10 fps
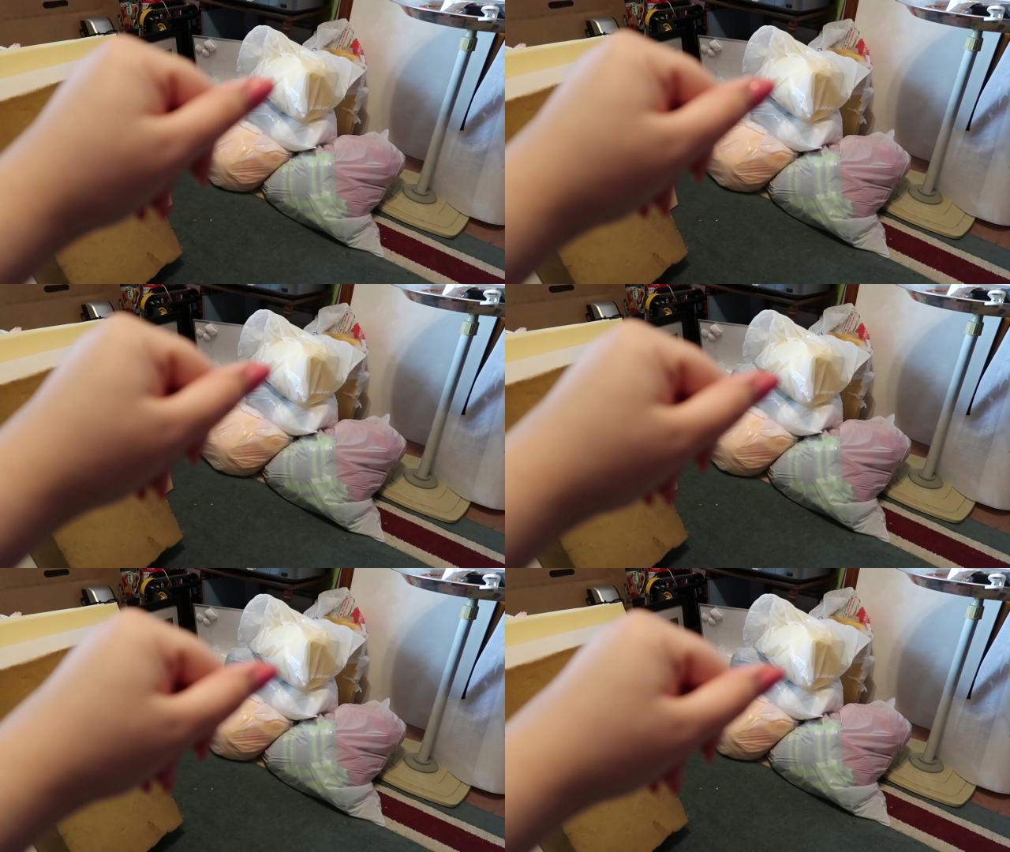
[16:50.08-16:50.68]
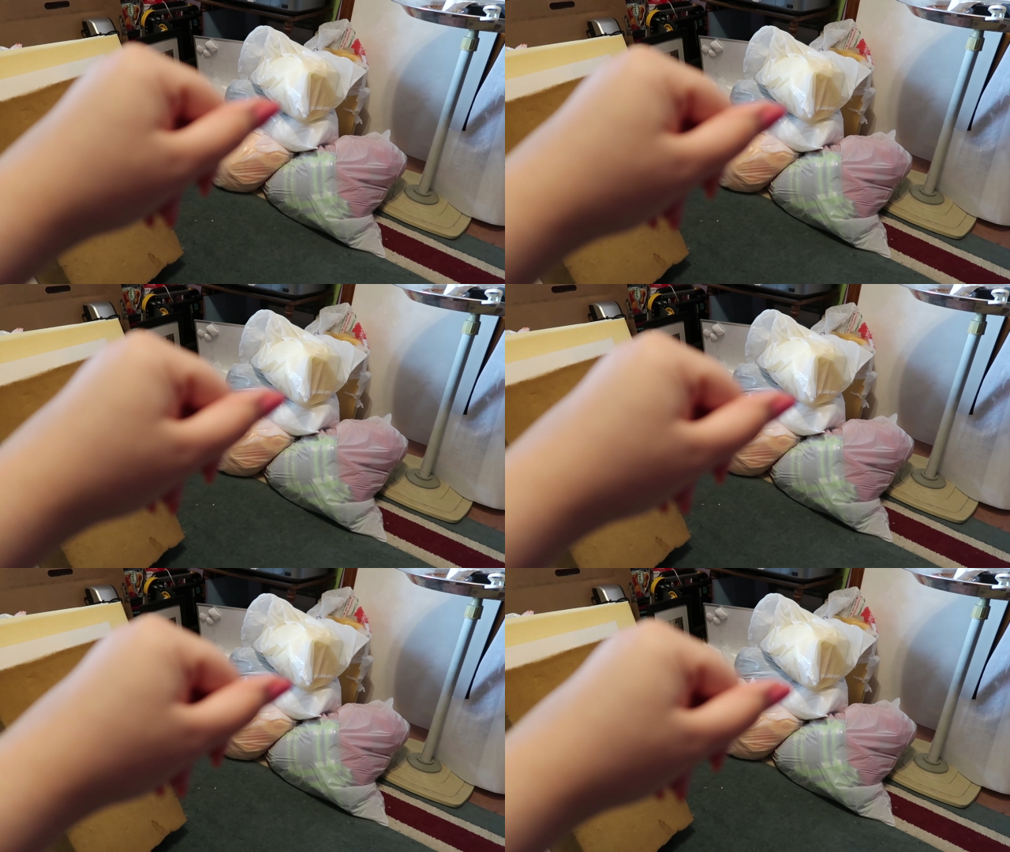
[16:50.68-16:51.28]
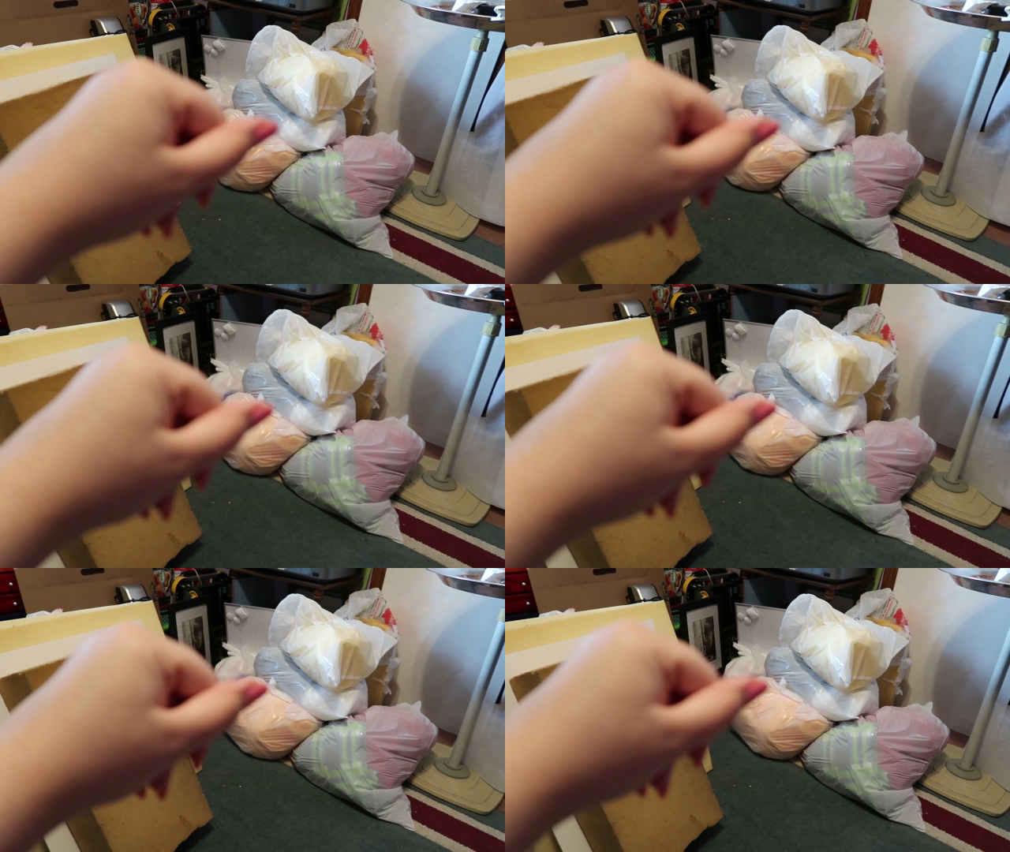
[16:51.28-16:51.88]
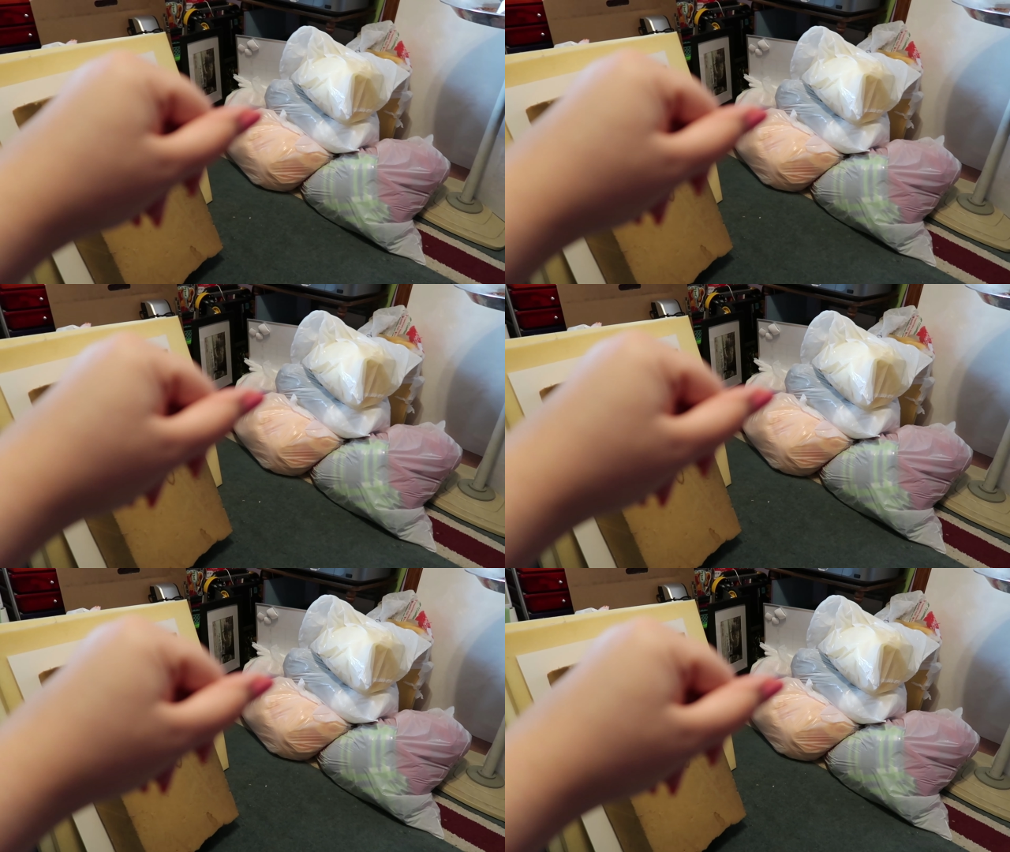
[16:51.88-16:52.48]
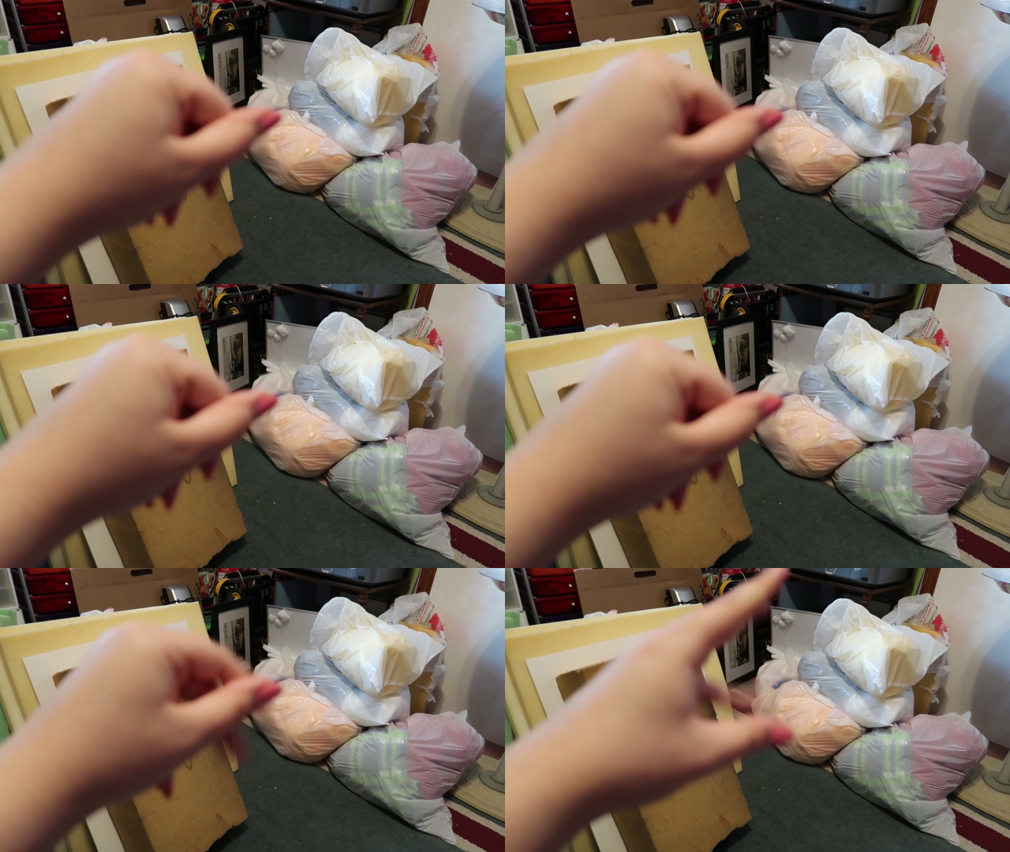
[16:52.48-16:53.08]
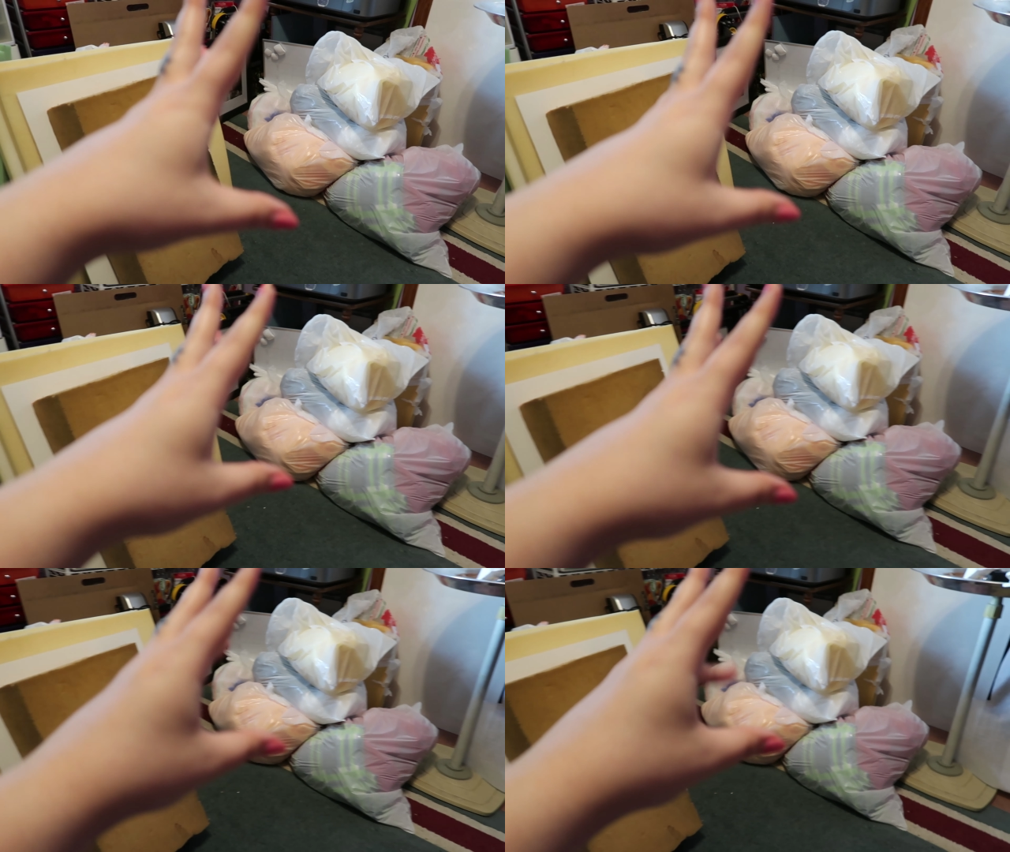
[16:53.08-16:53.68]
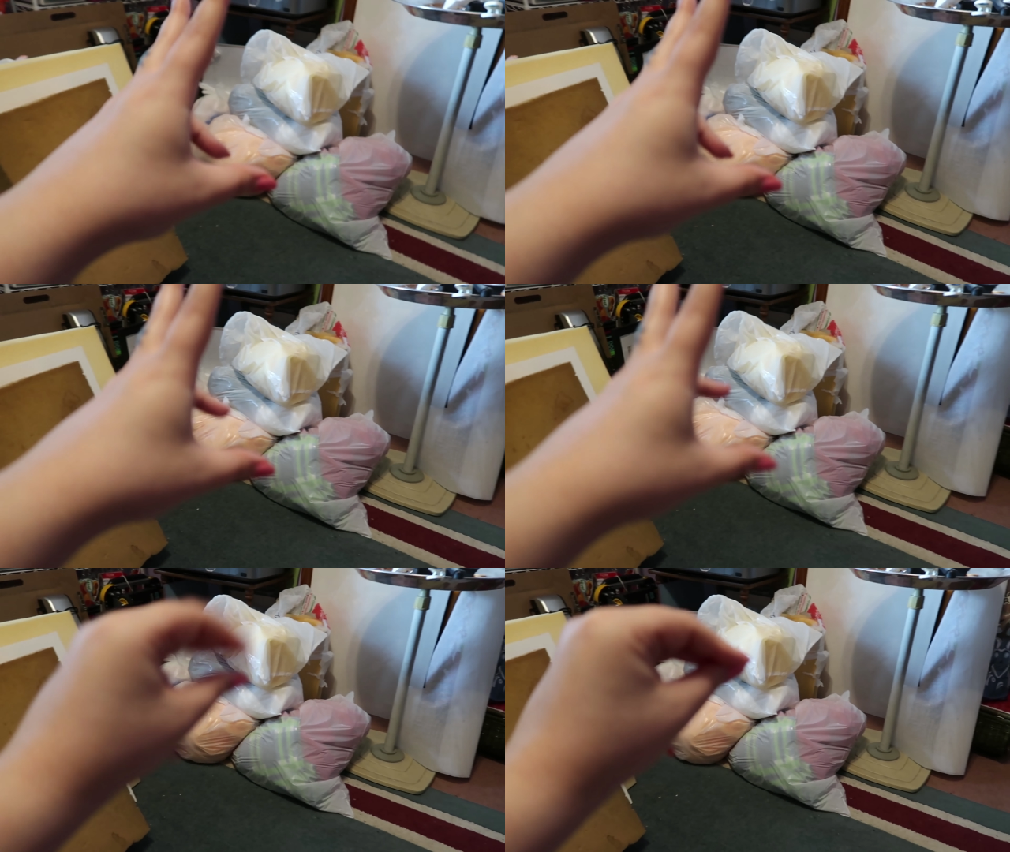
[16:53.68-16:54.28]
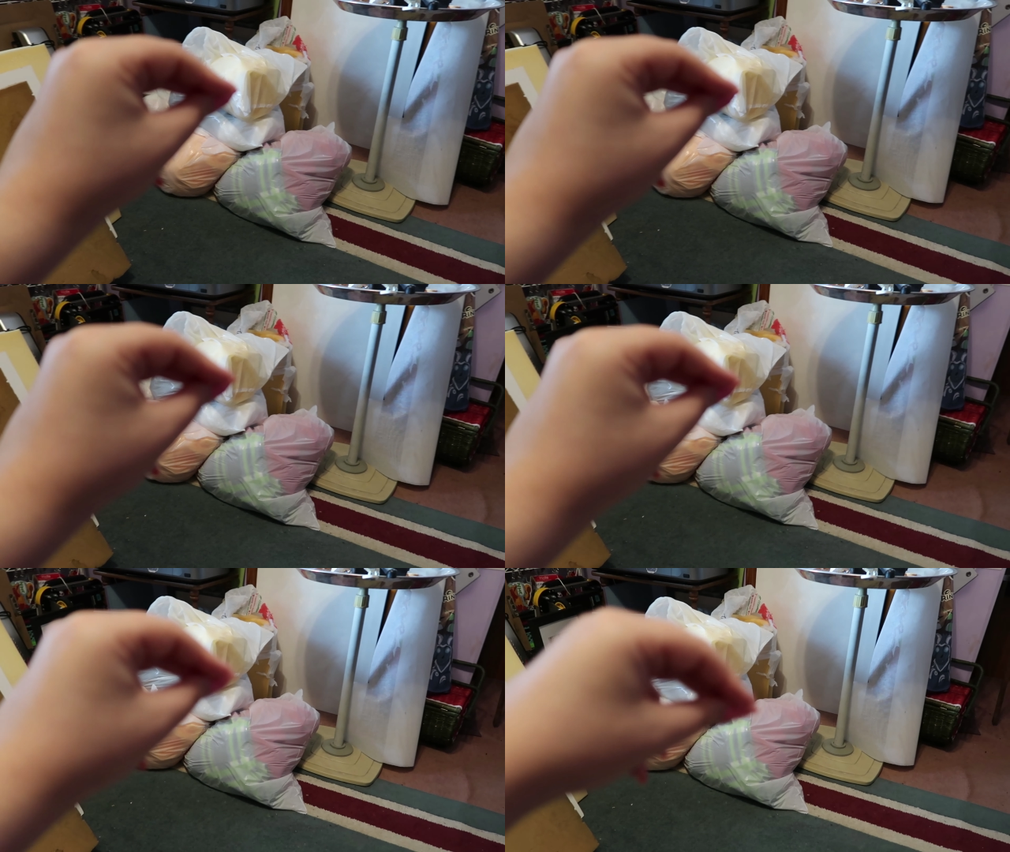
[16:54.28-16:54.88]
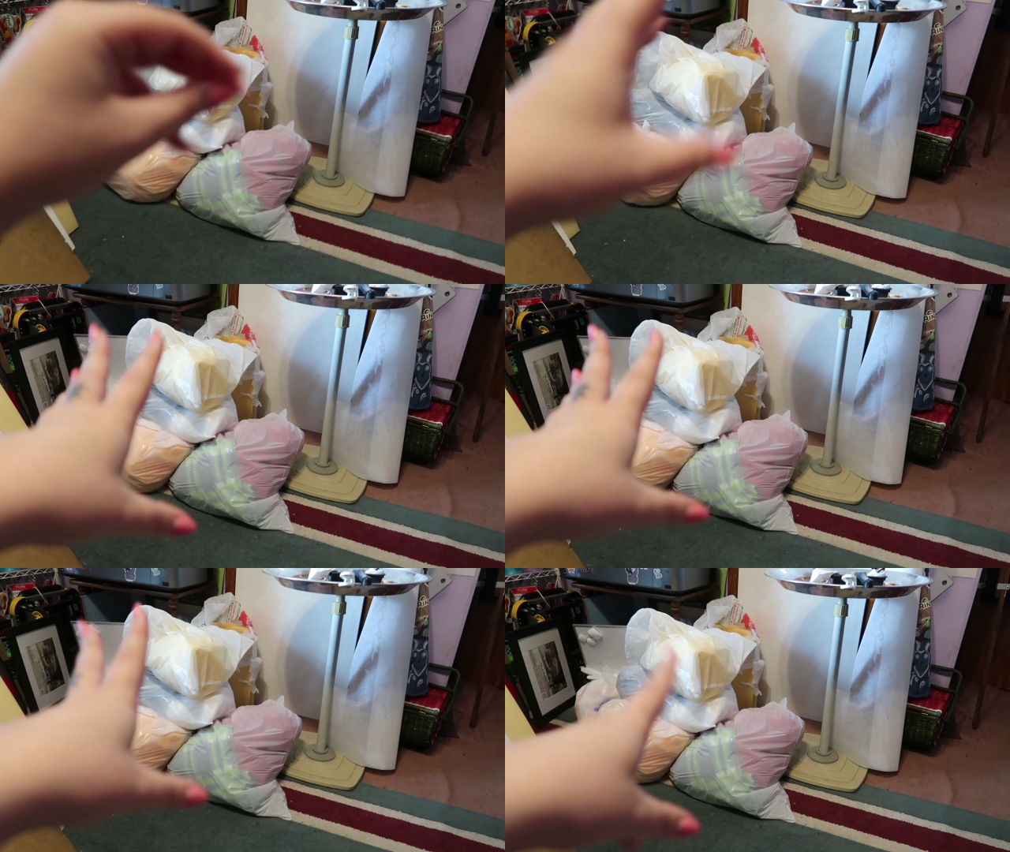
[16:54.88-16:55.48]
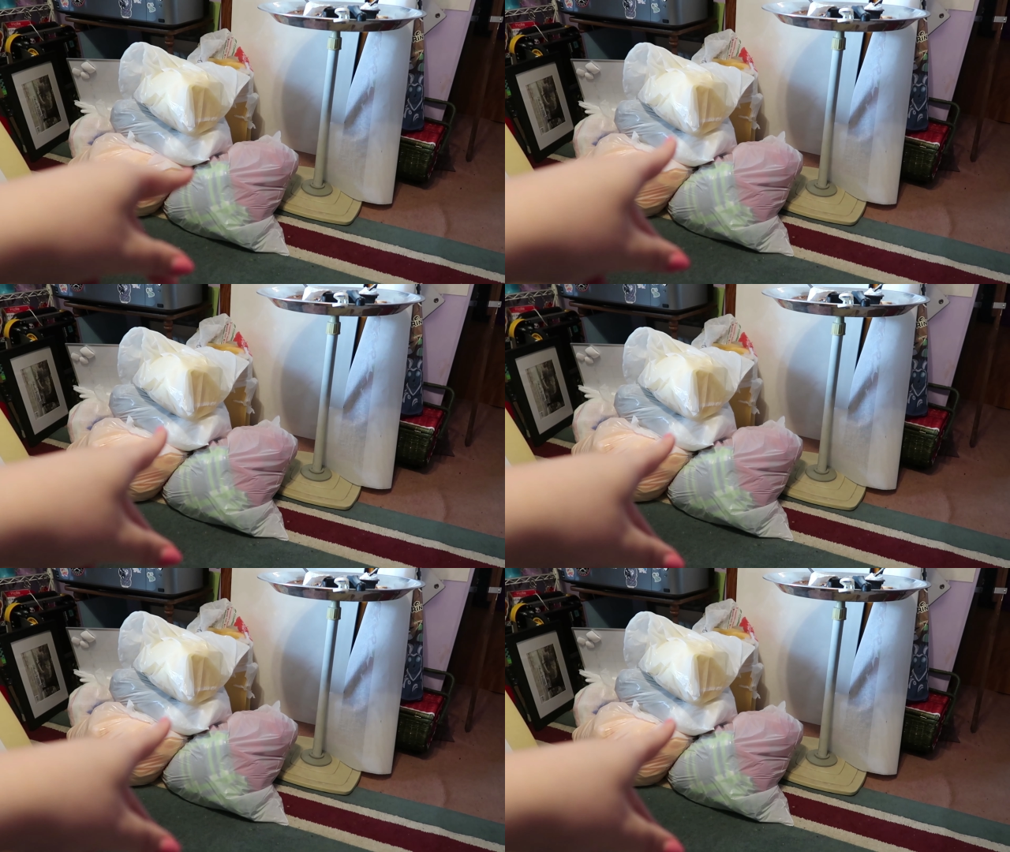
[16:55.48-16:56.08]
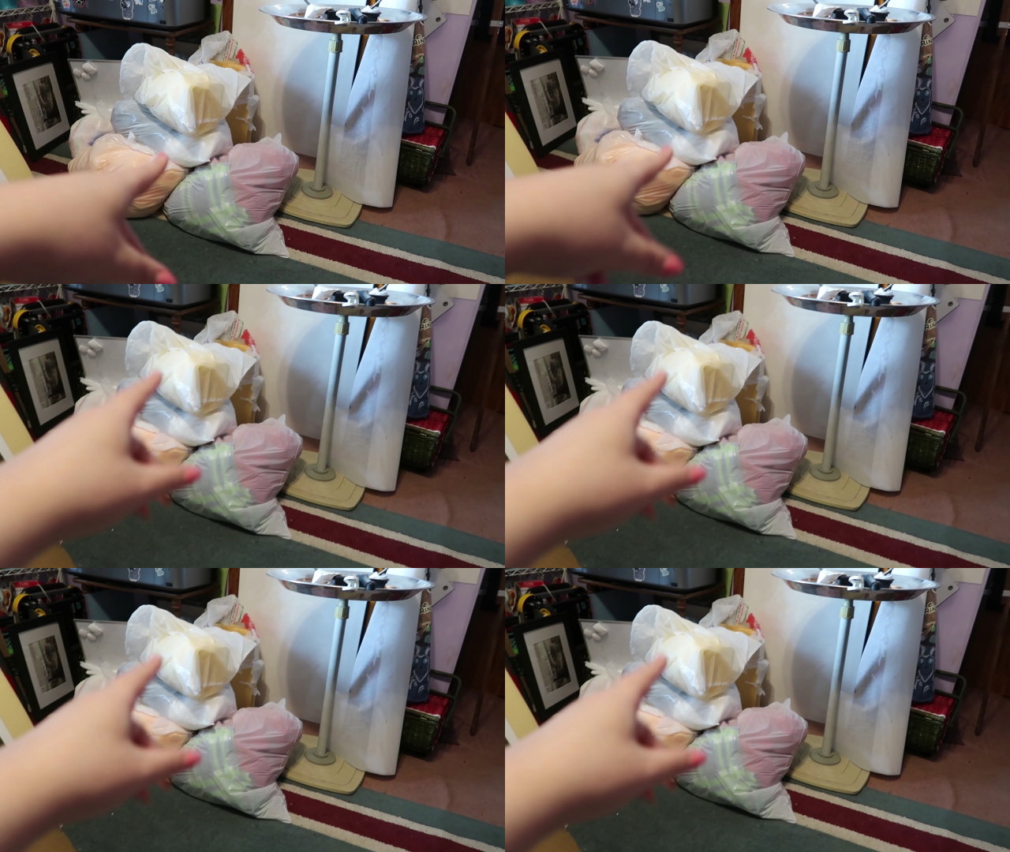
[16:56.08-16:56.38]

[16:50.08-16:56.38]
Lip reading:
[unreadable: no face in view]